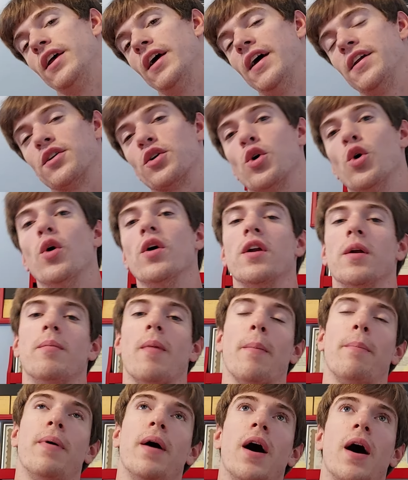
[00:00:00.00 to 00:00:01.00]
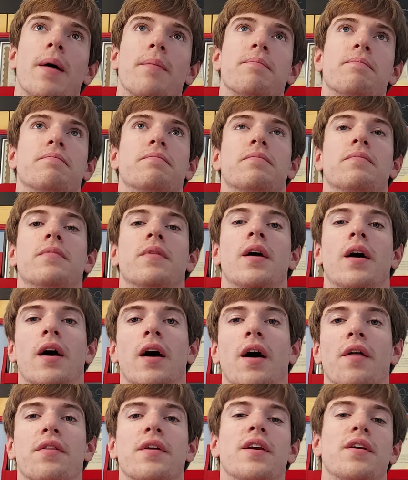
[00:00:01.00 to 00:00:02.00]
And according to my pop,
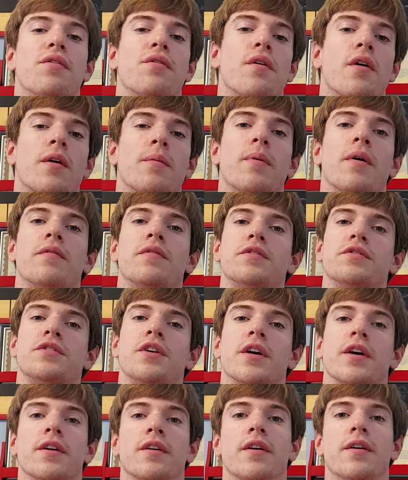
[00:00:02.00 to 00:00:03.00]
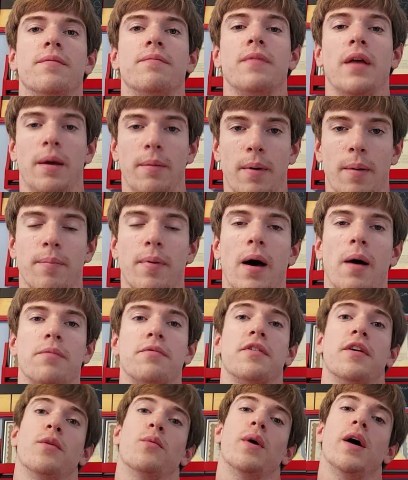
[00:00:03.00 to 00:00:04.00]
I think he thought about it for a second, and my pop
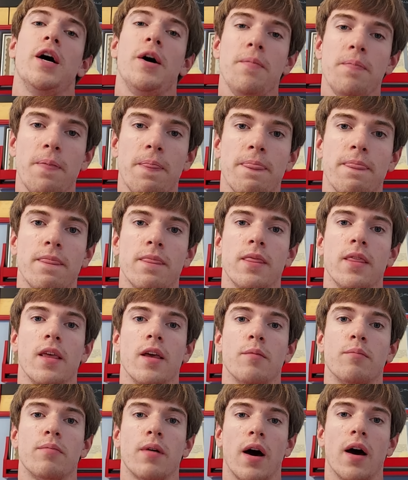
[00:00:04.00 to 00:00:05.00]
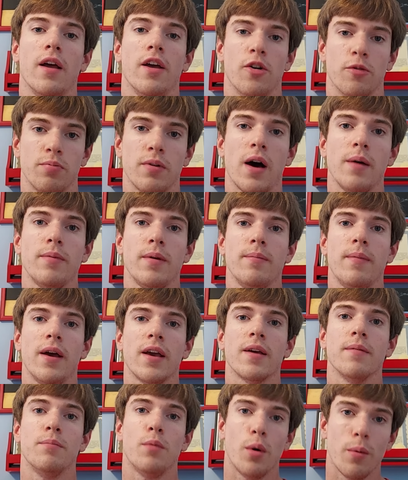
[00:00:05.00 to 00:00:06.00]
said, well, he'll probably be
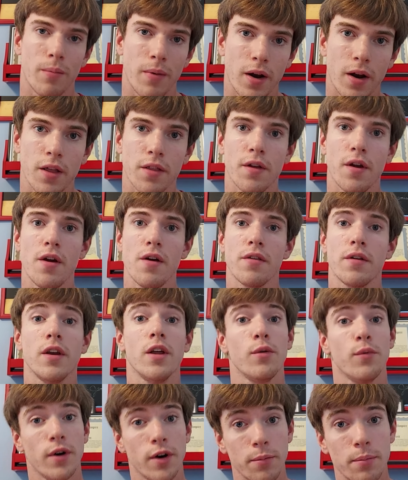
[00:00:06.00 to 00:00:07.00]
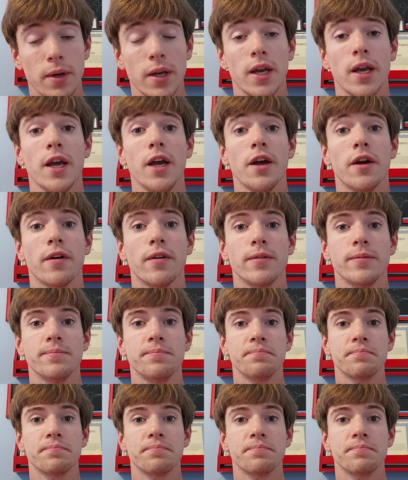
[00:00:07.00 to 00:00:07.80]
making more money there than he will be here.